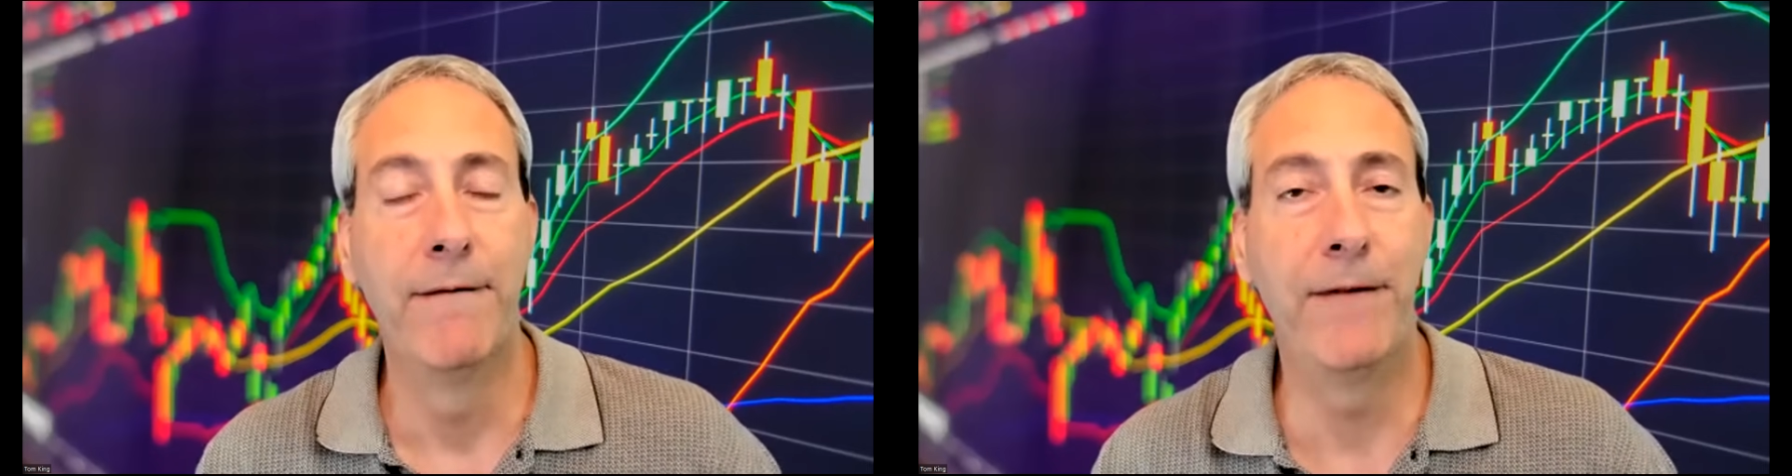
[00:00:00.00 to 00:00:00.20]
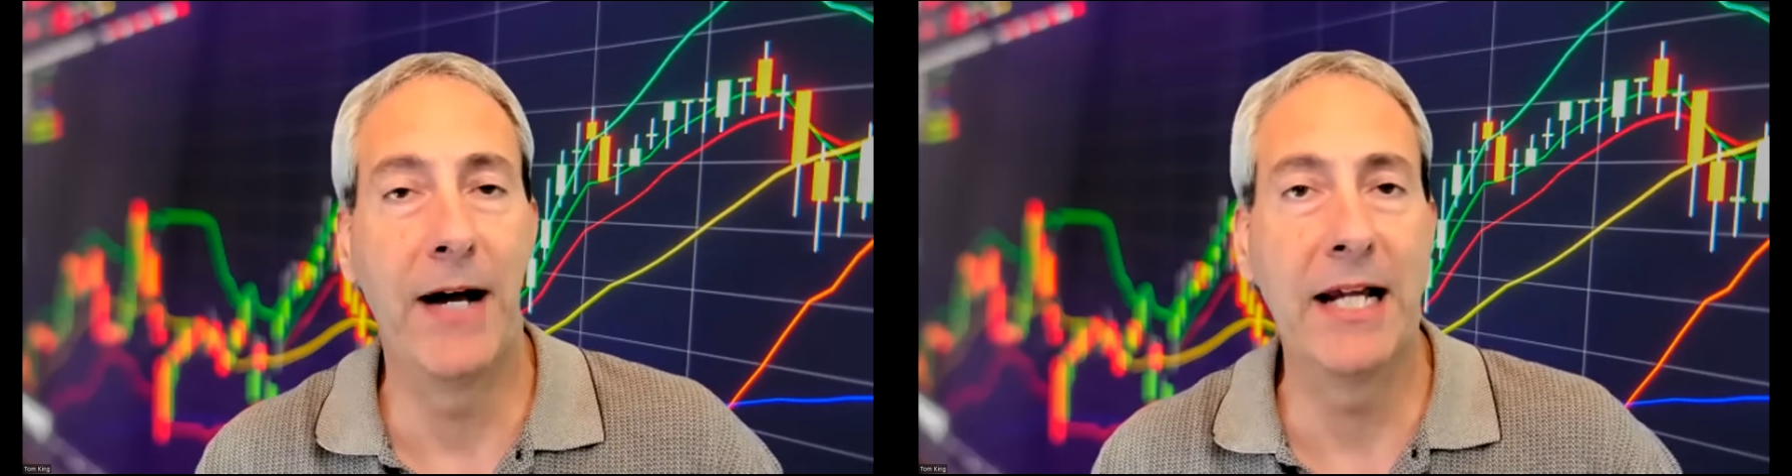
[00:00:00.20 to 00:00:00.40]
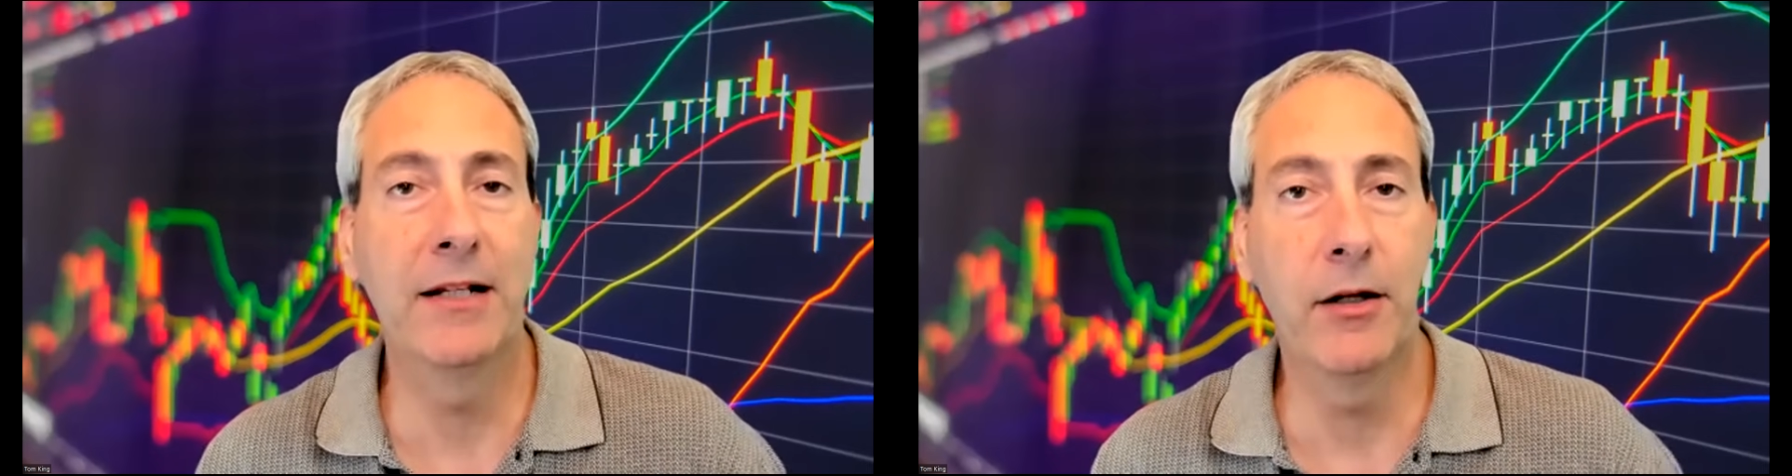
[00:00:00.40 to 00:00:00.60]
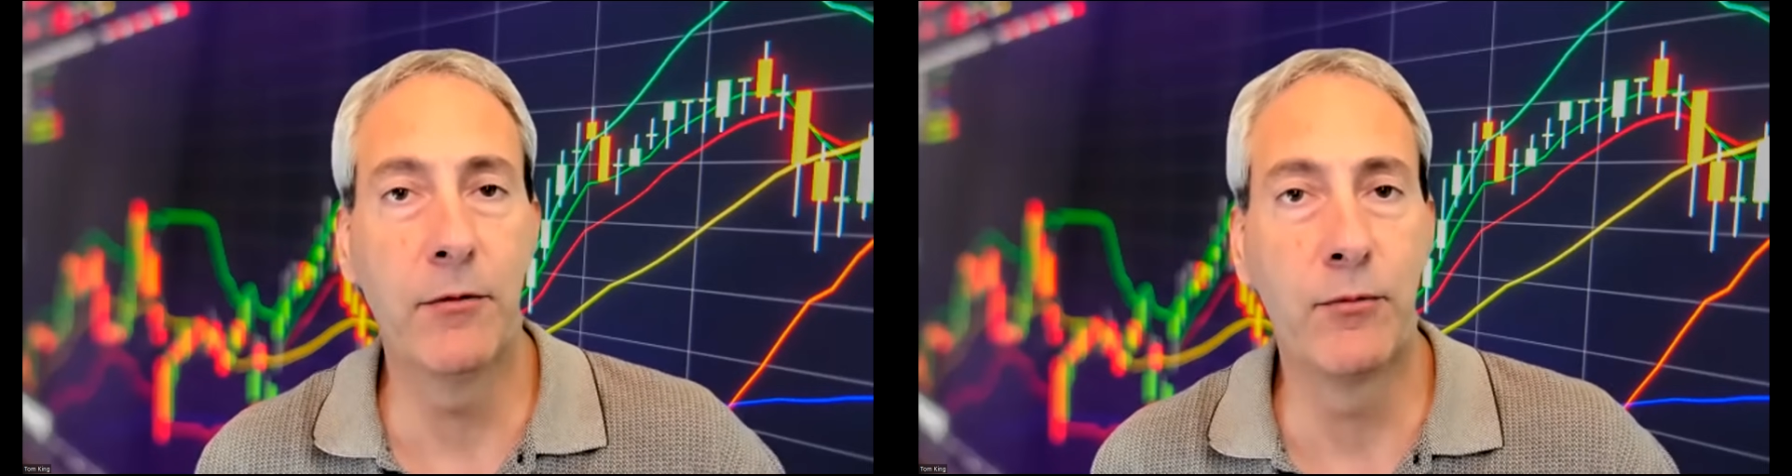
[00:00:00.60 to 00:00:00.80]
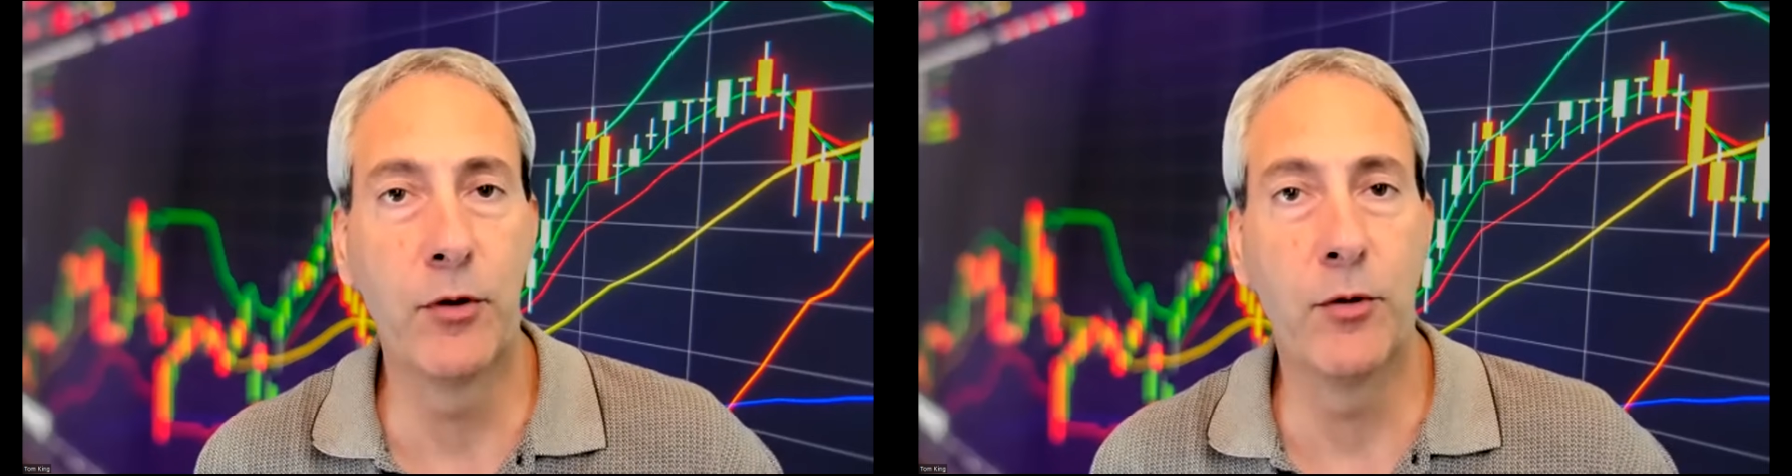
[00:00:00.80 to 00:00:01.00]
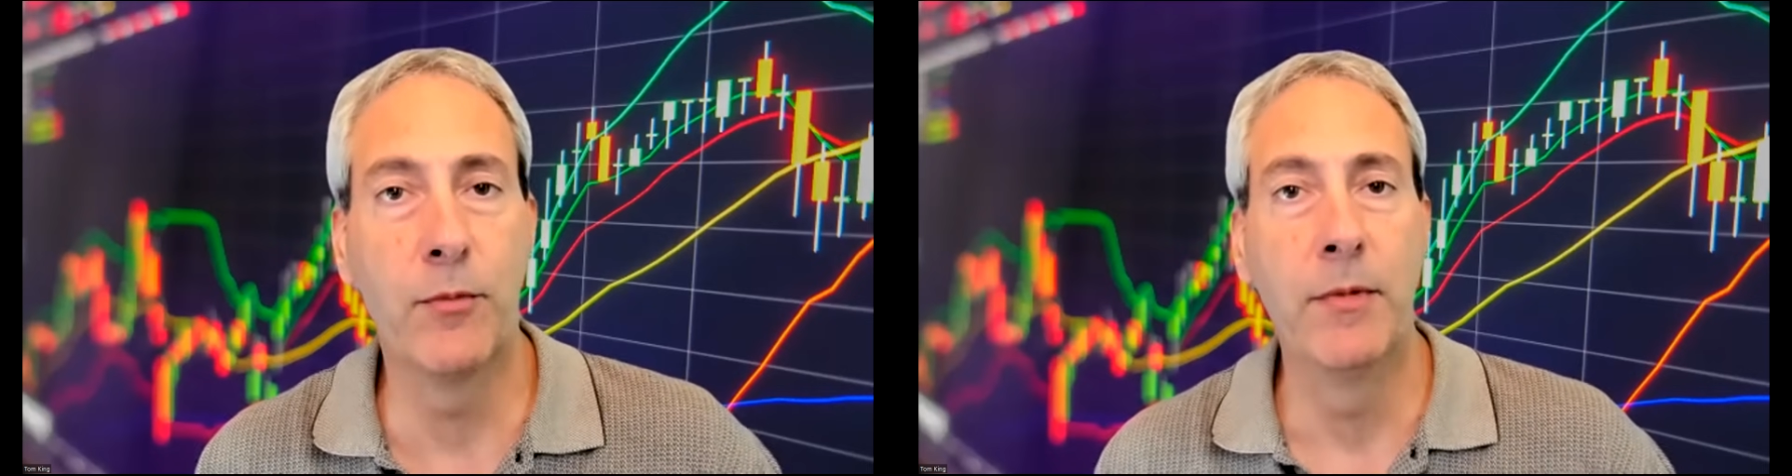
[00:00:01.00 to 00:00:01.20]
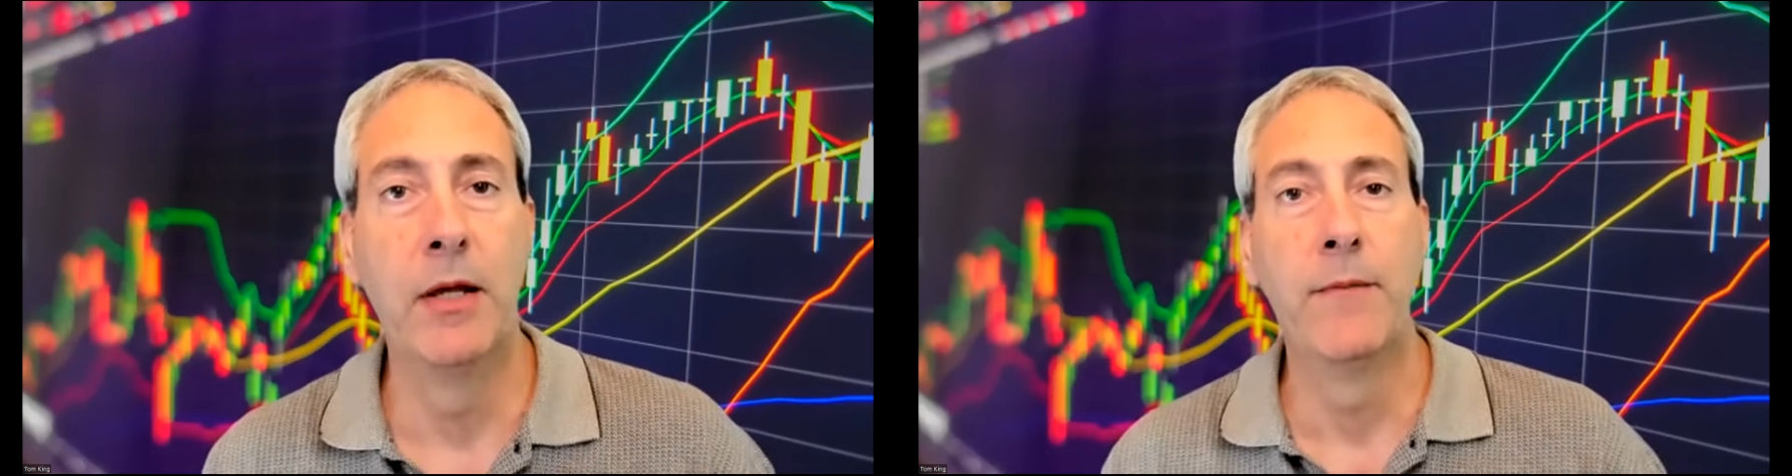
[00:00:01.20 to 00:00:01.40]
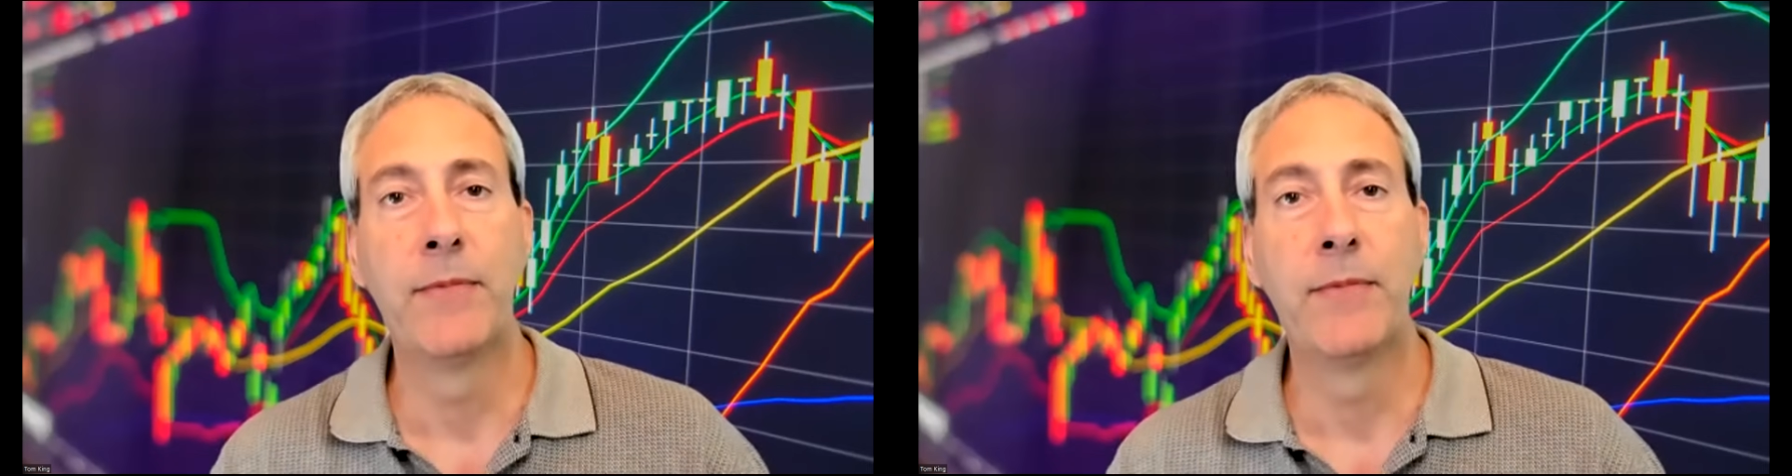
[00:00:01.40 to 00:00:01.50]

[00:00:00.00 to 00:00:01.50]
Find a room